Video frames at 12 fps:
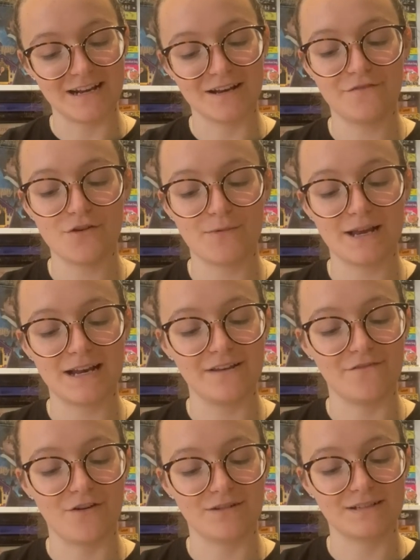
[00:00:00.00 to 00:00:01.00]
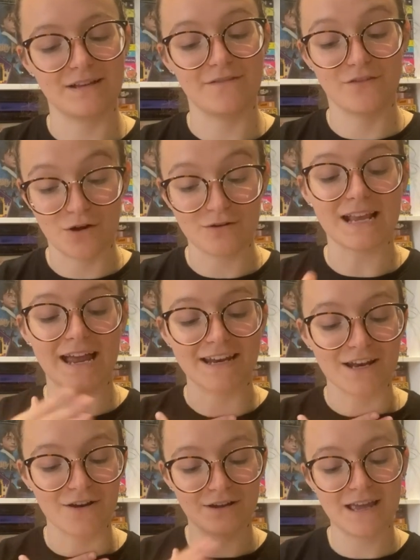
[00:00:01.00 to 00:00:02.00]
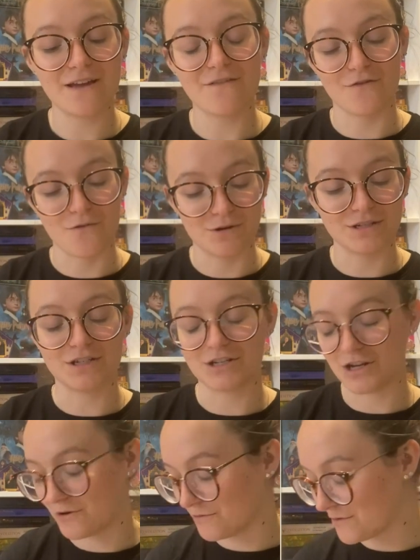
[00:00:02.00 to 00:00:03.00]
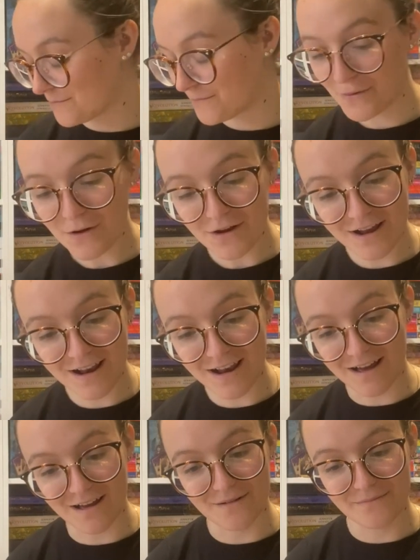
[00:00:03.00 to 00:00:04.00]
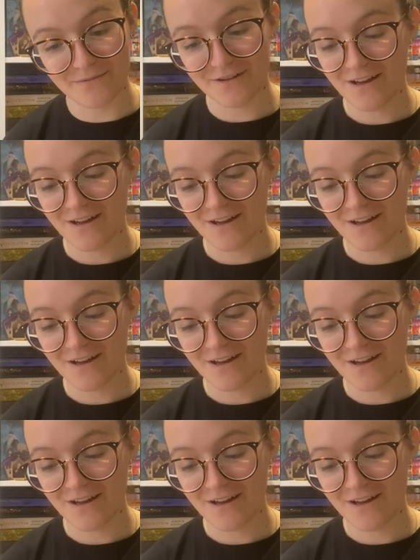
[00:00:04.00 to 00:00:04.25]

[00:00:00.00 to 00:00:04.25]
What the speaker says: Love your weekly vlogs and looking forward to the book club.